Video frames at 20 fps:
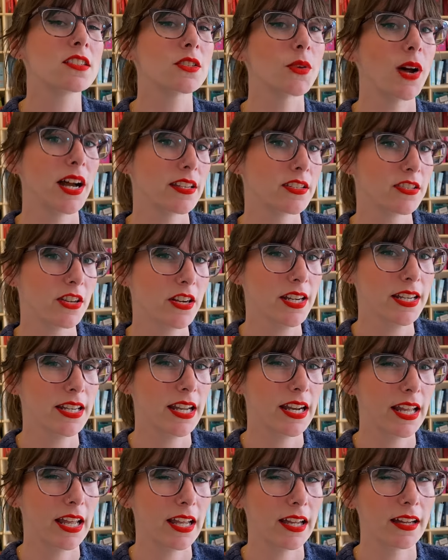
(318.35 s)
So I started
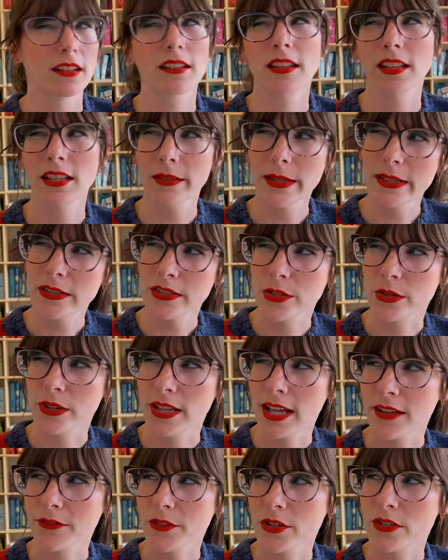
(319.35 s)
knitting two and a
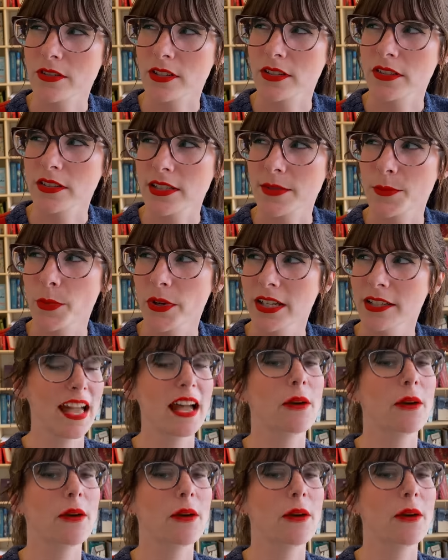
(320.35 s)
half years ago at this point.